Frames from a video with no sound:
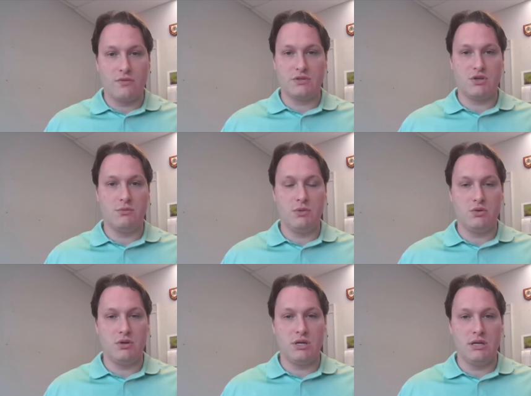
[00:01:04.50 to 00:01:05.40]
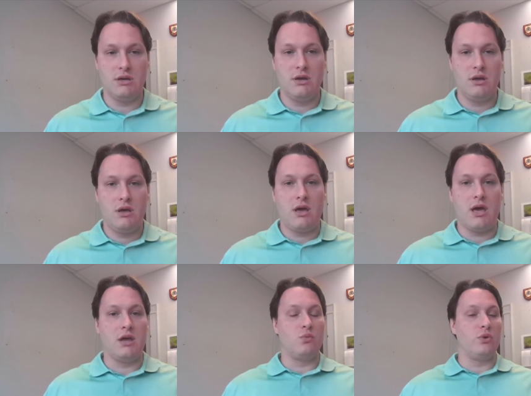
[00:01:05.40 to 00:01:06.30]
of this community,
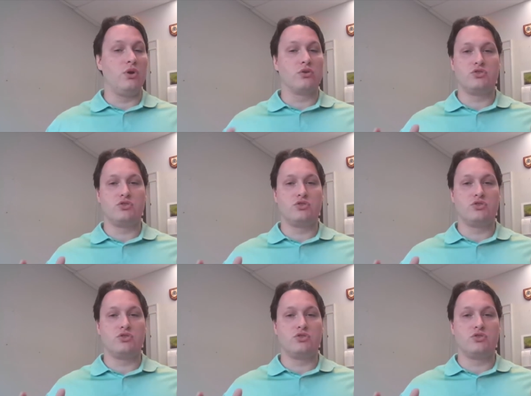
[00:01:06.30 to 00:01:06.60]
and we are